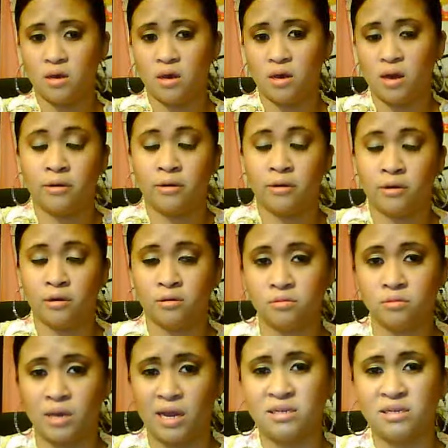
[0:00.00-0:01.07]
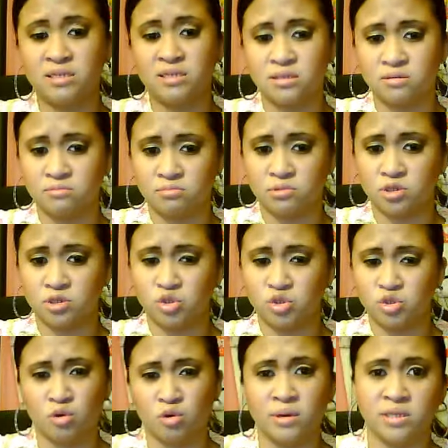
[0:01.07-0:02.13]
I don't know. I need to
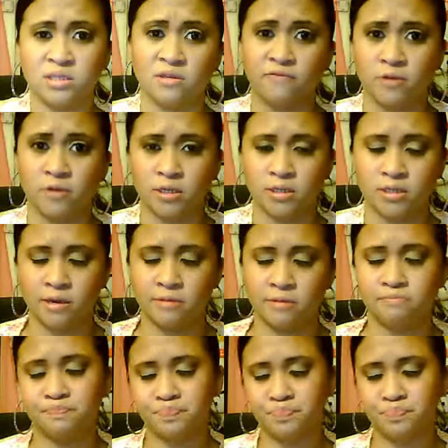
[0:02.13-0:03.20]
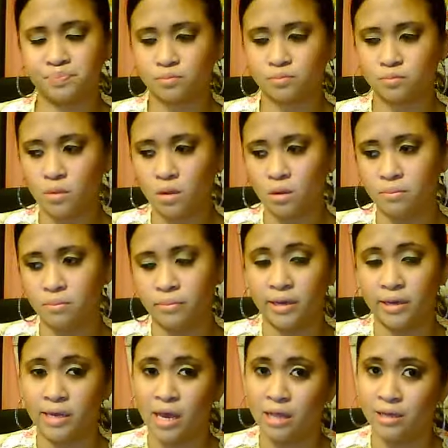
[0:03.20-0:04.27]
control myself next time. But
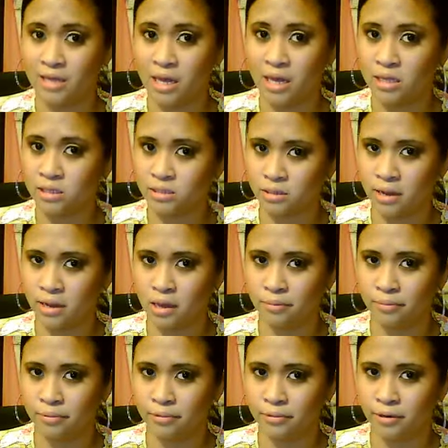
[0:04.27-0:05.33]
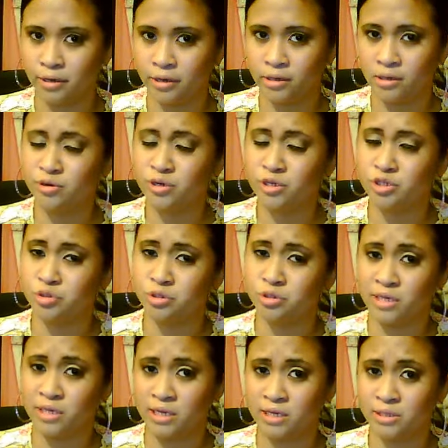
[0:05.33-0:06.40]
yeah, like that's going to happen, right? I'm pretty sure you
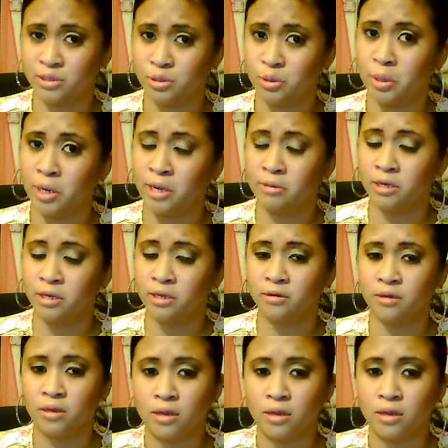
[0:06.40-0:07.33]
ladies know what I mean.